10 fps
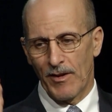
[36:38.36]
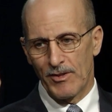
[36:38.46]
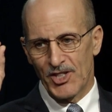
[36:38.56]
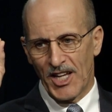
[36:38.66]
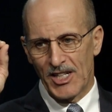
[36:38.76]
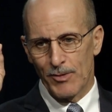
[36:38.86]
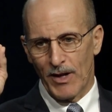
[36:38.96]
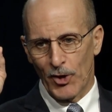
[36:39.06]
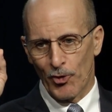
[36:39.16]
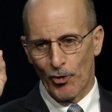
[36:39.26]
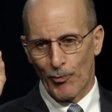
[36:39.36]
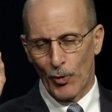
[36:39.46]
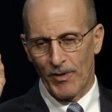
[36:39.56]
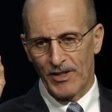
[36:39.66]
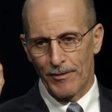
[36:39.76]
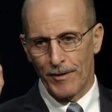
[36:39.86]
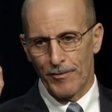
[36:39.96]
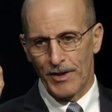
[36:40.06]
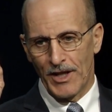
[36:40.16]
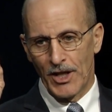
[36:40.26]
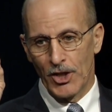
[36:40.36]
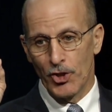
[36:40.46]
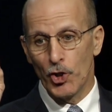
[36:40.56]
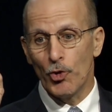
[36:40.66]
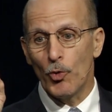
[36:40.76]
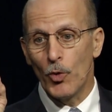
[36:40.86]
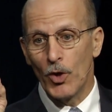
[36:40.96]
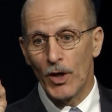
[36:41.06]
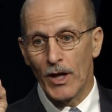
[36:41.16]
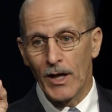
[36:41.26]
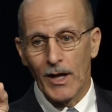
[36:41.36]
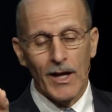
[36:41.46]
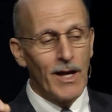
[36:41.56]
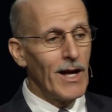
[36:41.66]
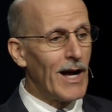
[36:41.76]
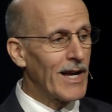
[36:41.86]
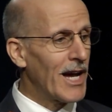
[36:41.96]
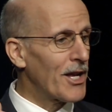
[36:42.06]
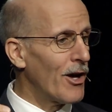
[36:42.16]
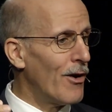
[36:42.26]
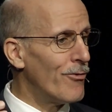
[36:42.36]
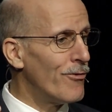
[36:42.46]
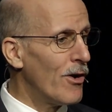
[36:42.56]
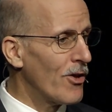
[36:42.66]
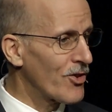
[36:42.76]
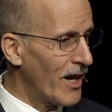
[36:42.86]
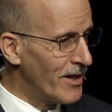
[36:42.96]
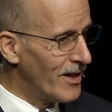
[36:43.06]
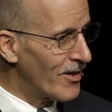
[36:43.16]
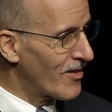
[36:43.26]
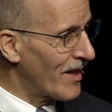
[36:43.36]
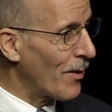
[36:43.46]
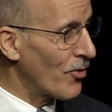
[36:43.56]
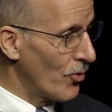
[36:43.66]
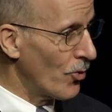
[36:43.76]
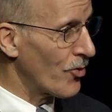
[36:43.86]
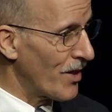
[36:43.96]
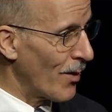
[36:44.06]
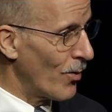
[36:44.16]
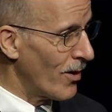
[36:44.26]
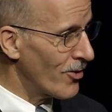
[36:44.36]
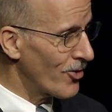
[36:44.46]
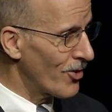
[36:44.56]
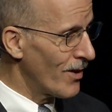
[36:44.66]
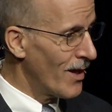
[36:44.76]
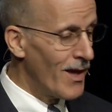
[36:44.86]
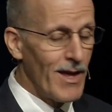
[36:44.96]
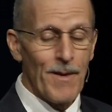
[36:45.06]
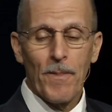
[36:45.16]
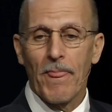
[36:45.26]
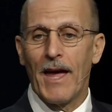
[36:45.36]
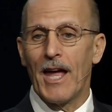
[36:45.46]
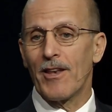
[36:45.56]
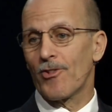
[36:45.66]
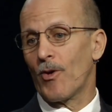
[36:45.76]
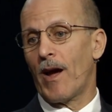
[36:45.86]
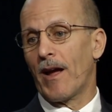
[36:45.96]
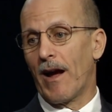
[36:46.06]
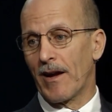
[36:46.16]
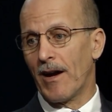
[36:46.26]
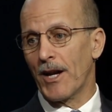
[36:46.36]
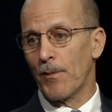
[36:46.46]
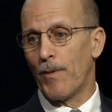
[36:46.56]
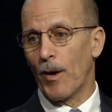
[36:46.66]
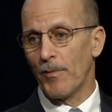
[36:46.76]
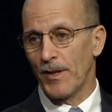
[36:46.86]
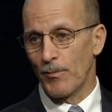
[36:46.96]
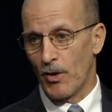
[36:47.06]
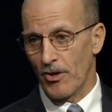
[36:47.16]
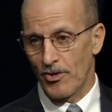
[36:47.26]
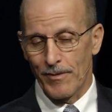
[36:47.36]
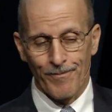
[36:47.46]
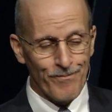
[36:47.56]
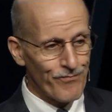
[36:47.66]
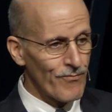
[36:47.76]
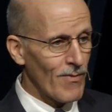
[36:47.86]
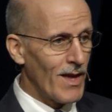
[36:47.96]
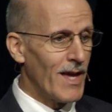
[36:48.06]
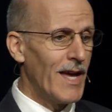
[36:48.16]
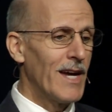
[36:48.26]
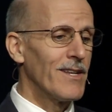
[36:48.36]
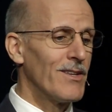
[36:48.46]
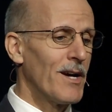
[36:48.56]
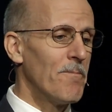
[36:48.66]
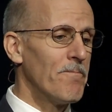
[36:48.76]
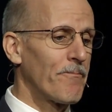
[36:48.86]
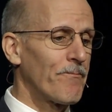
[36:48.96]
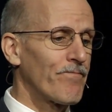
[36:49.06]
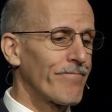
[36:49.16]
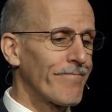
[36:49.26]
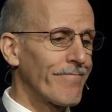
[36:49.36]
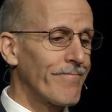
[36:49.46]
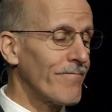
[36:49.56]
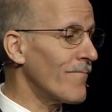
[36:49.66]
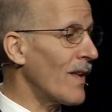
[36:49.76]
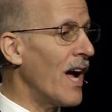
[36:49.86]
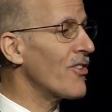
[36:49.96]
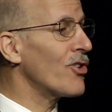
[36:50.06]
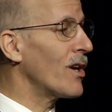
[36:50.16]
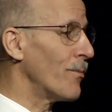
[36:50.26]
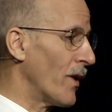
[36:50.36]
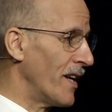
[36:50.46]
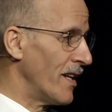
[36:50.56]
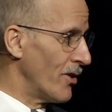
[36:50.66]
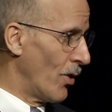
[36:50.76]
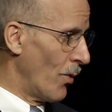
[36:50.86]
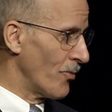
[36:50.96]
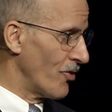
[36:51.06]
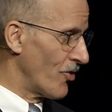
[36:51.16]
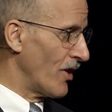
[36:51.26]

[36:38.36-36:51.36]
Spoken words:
I changed my learner's permit to 52. I got a false ID that said I was older than I was. And so I got an apartment in Boston, and I started breaking into homes and